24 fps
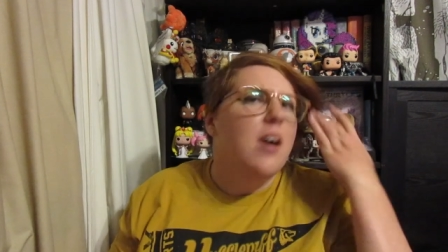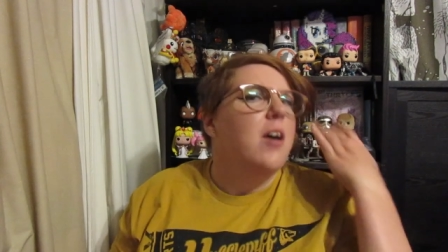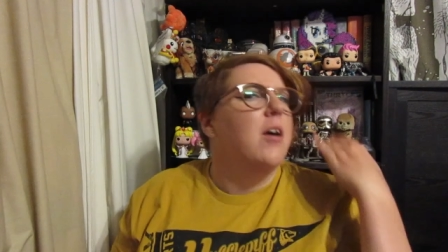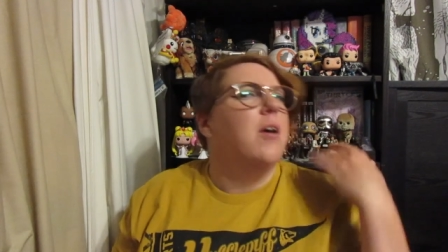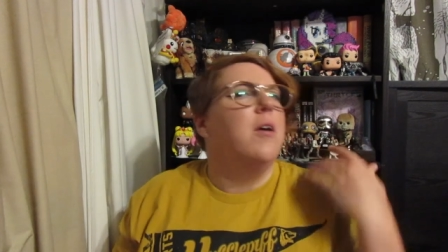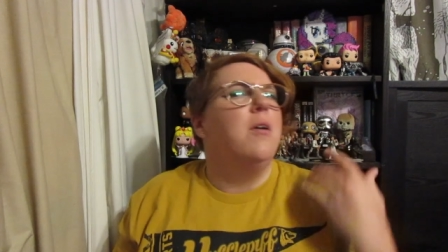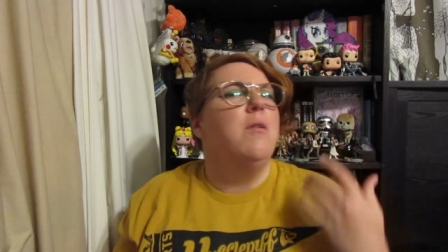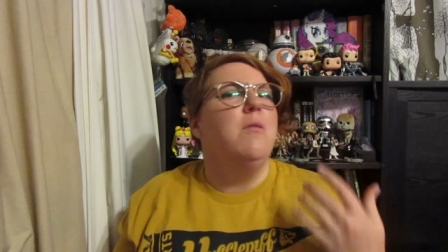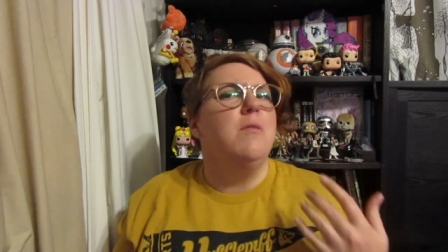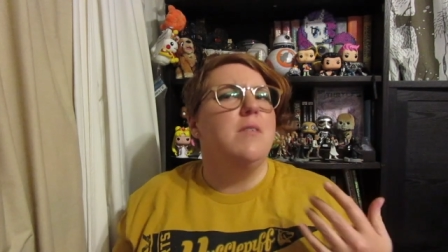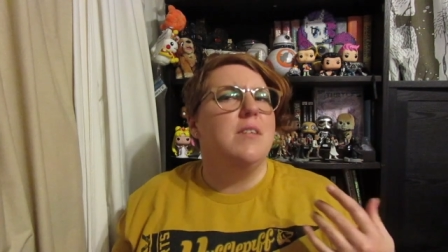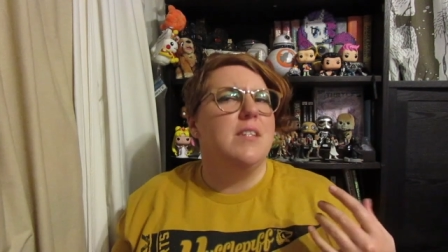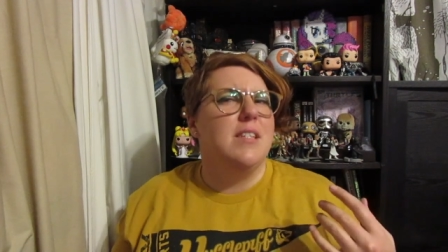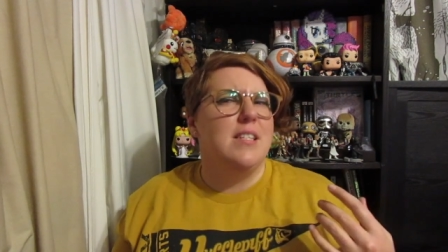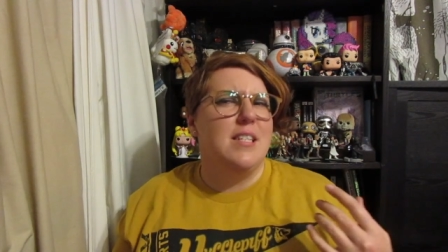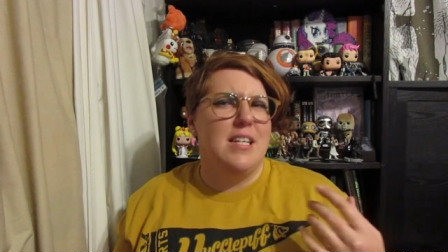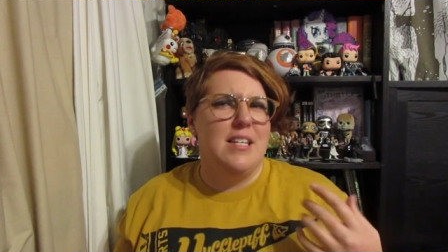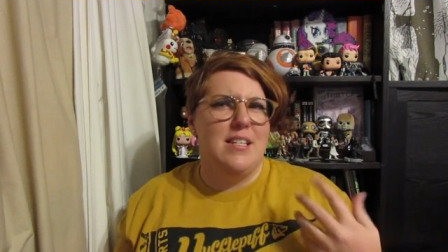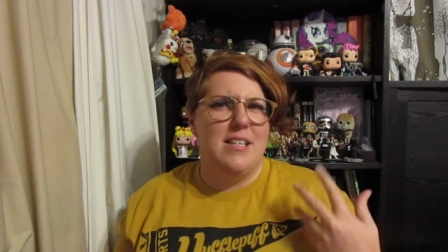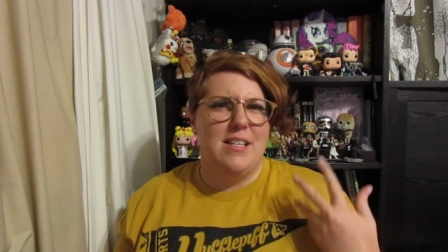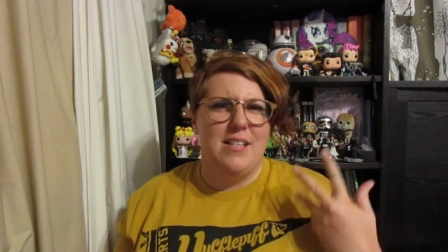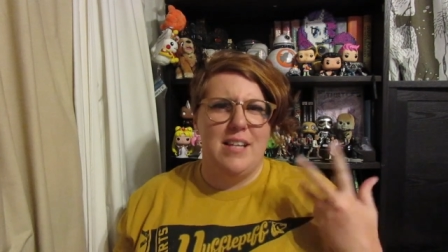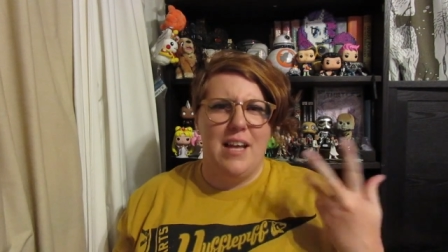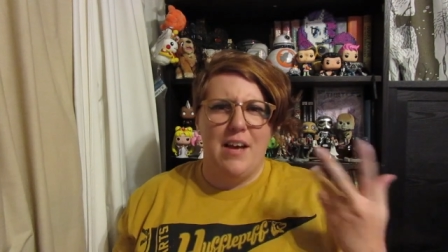oh, does
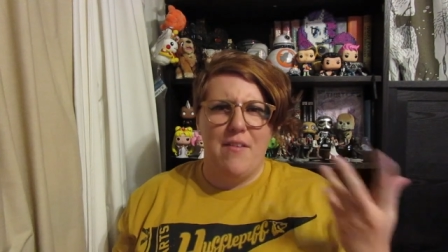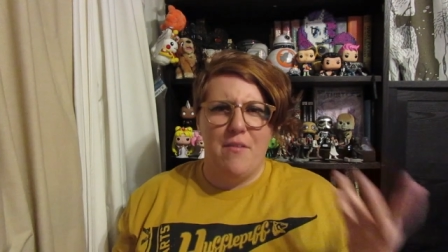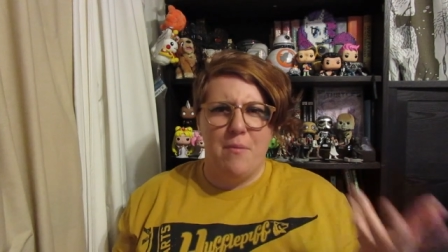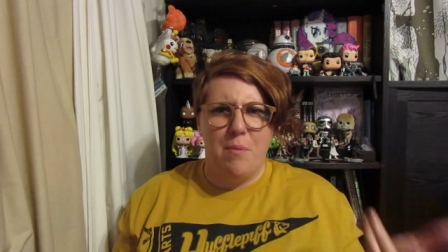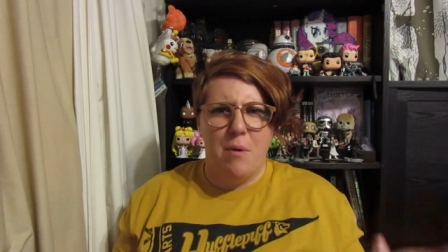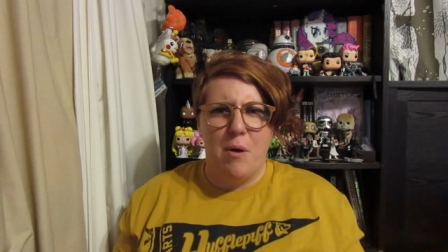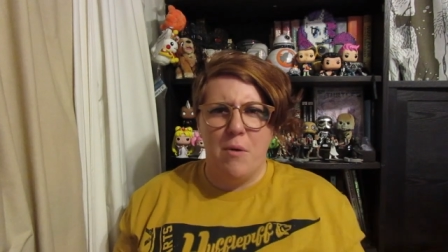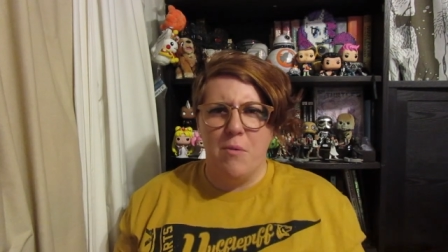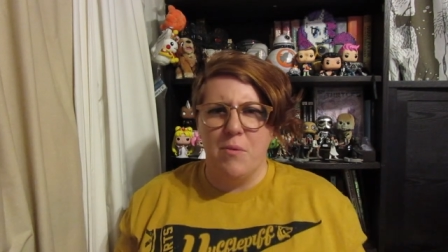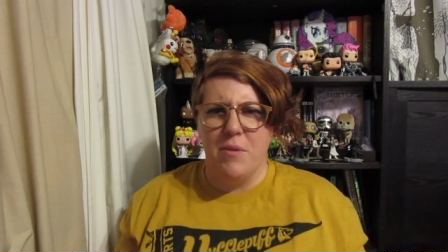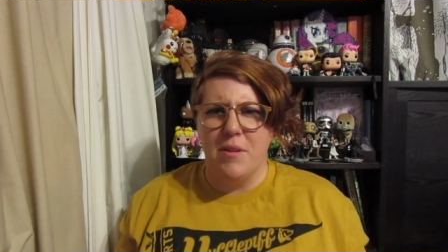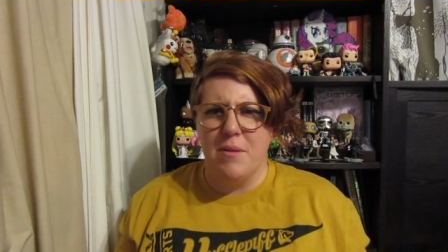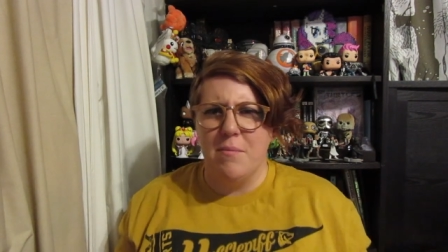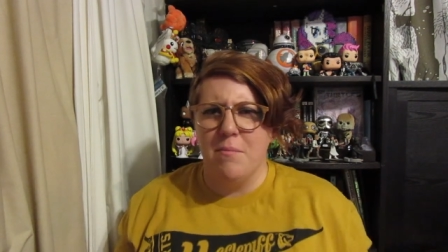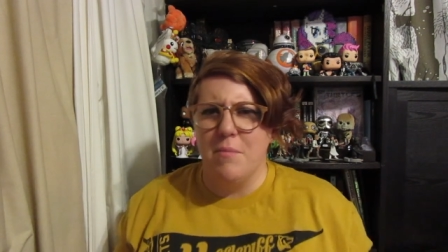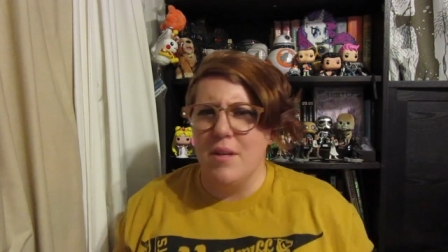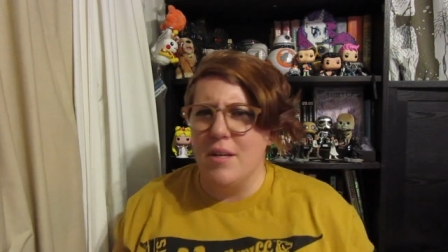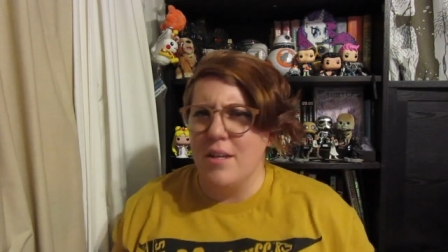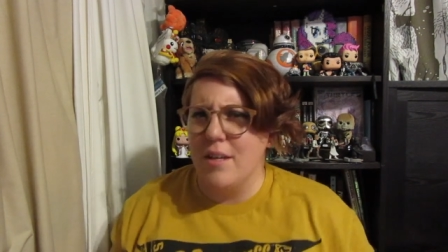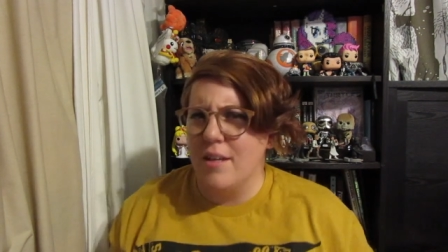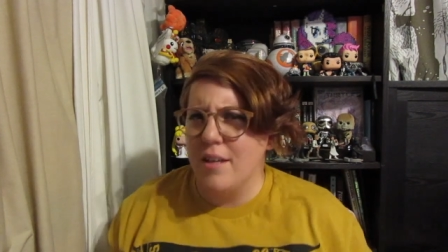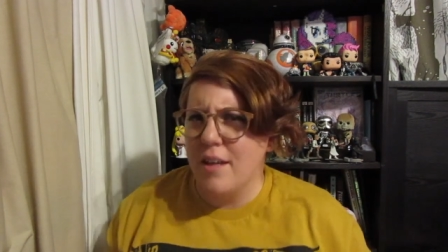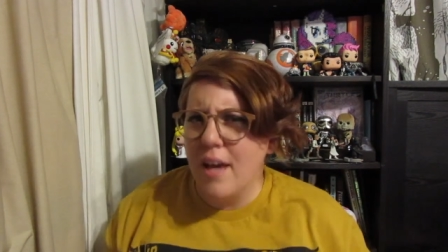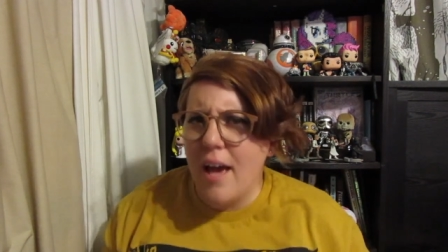he have a problem with him
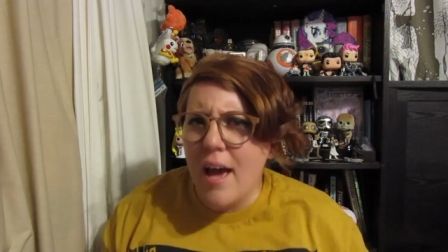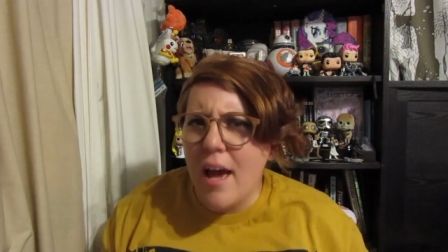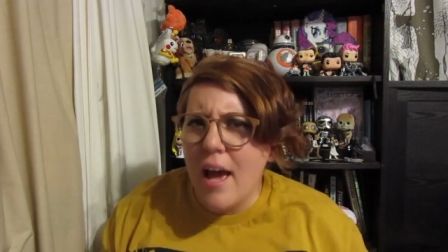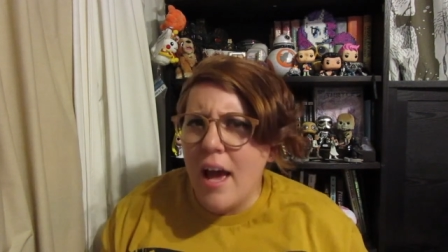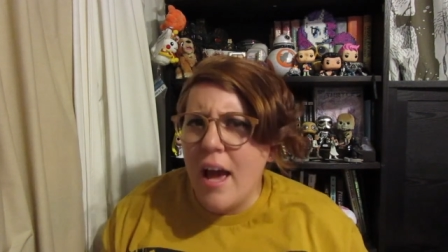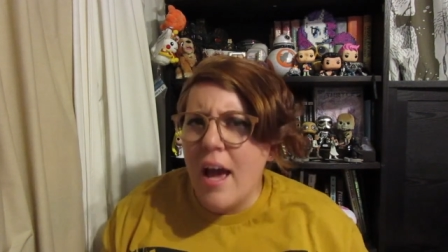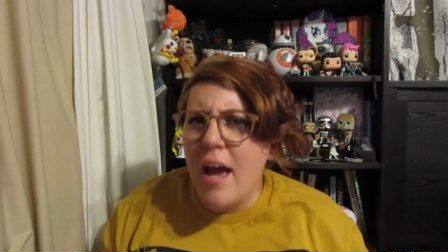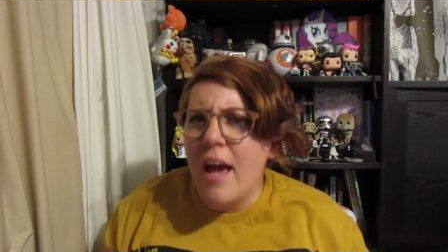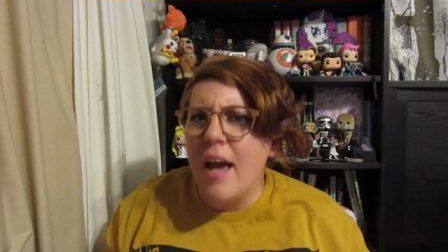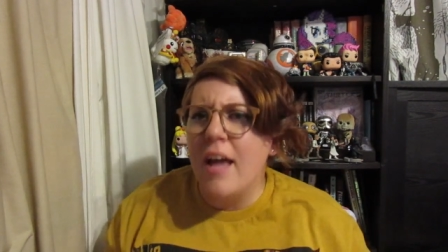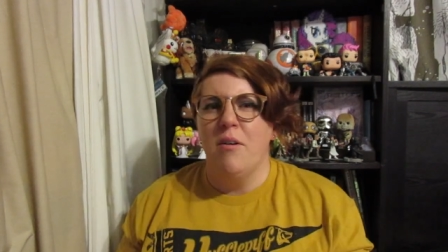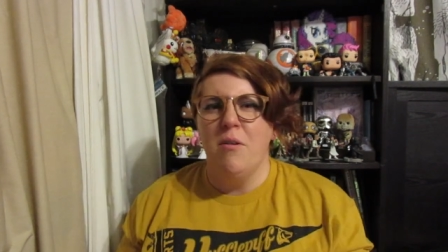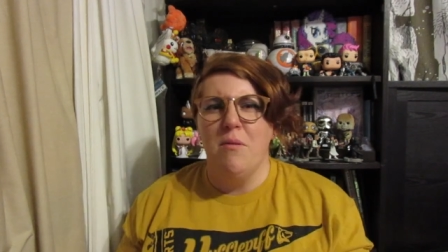being gay?